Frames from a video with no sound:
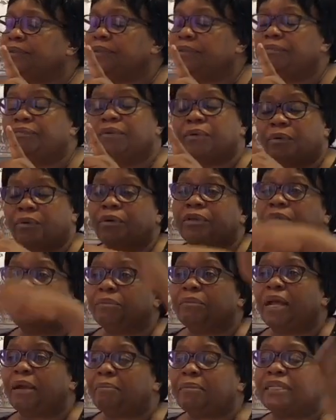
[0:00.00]
If you go to
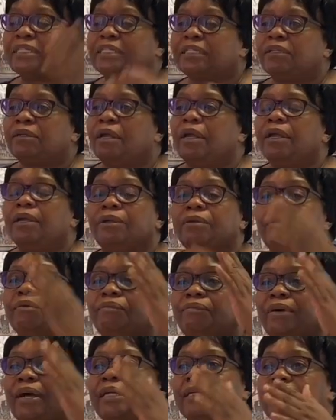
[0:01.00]
Numbers, you
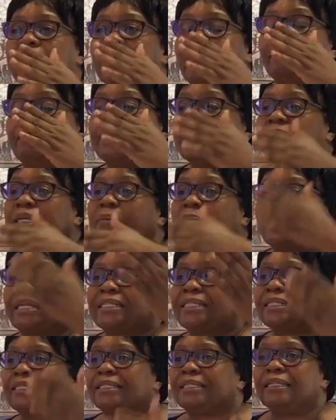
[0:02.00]
find in Numbers chapter
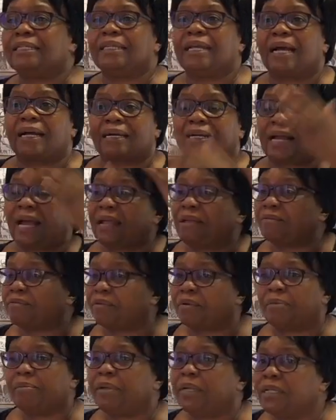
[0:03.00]
16, they are crying
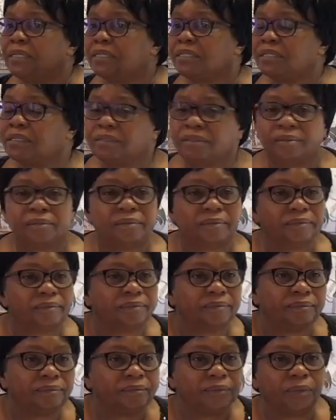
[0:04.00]
for meat.
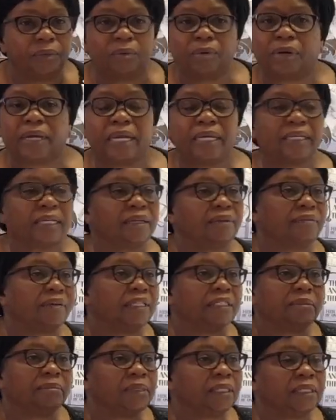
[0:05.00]
Who can give
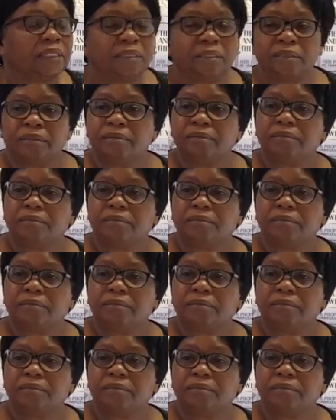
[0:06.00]
us meat?